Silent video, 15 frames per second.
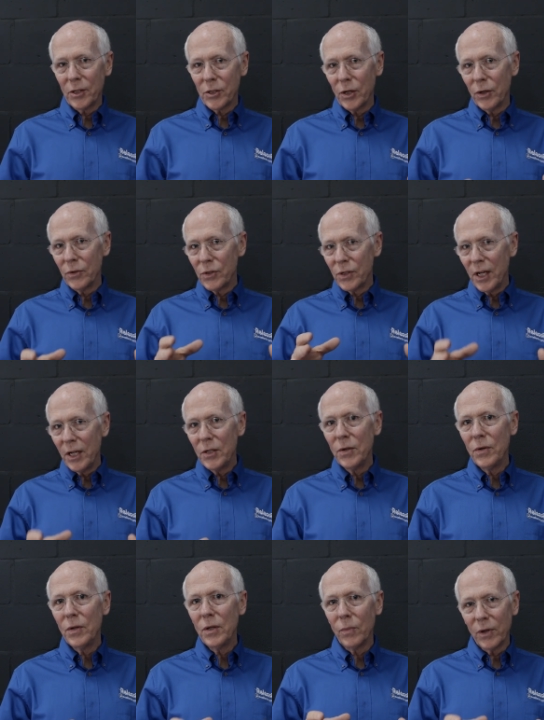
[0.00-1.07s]
So stay
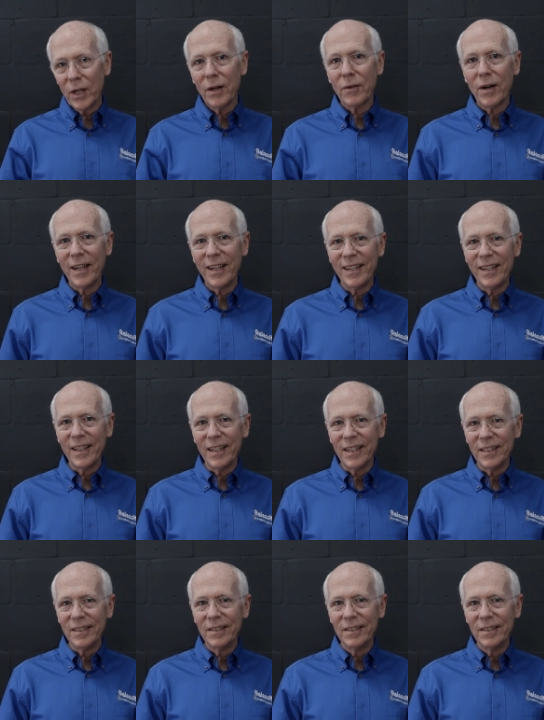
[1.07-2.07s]
tuned and we'll get right into that.